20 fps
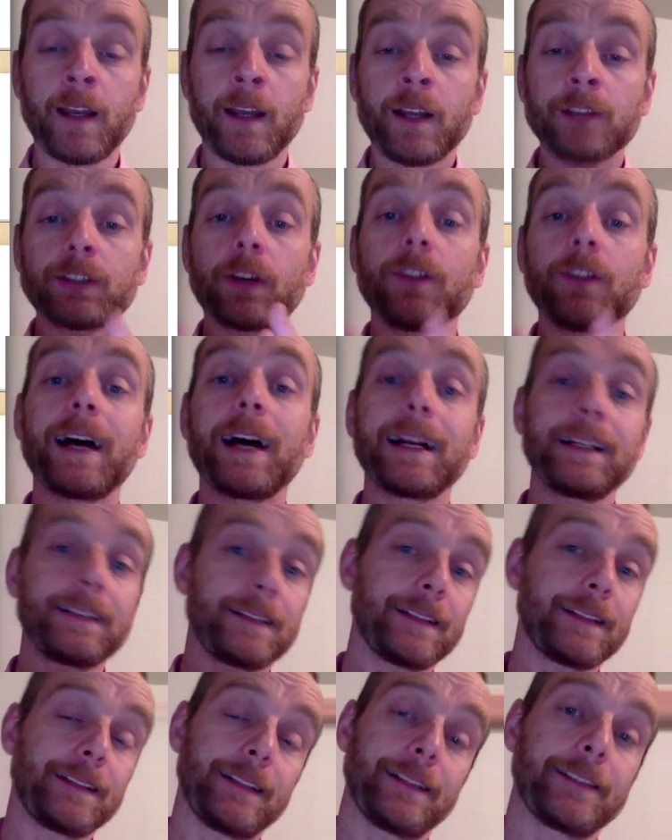So that is
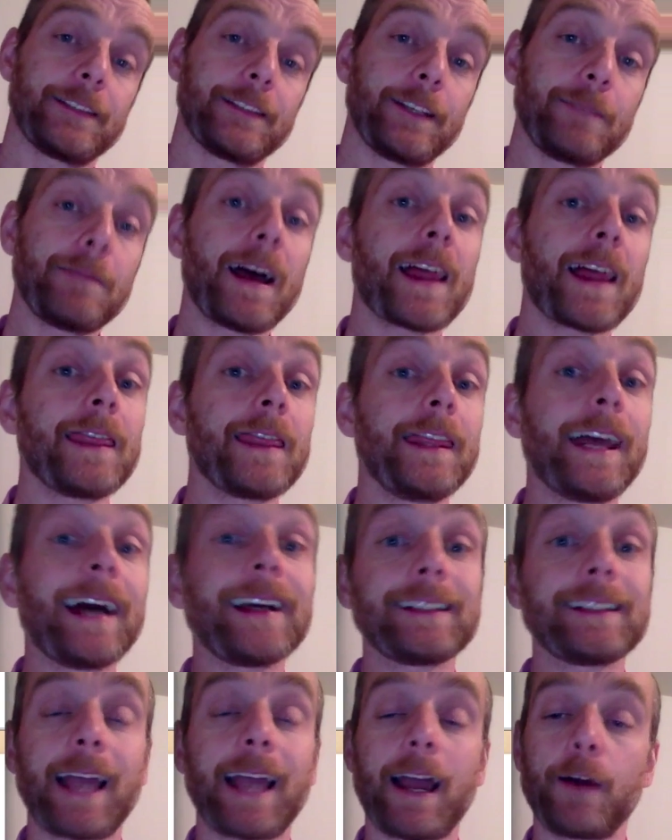the system.
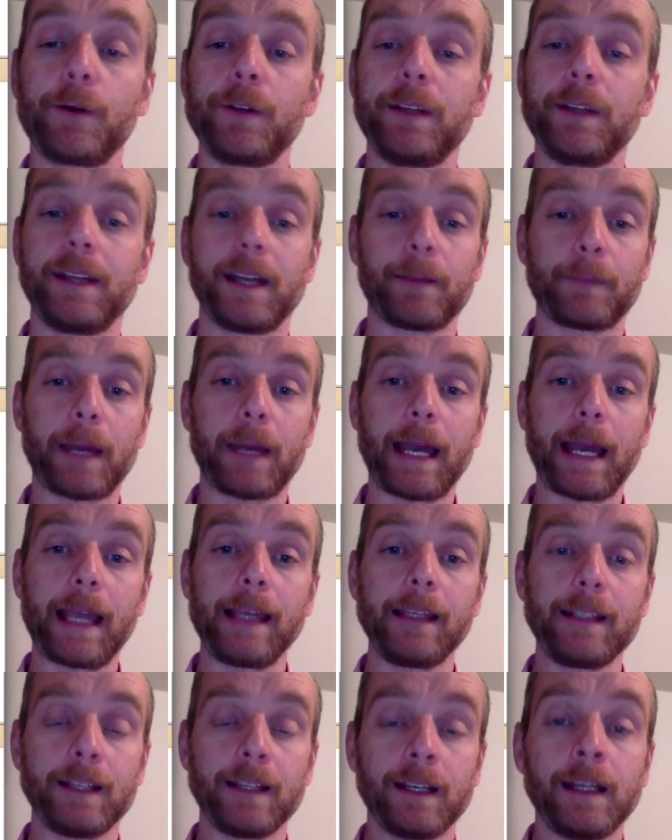That's how you get paid.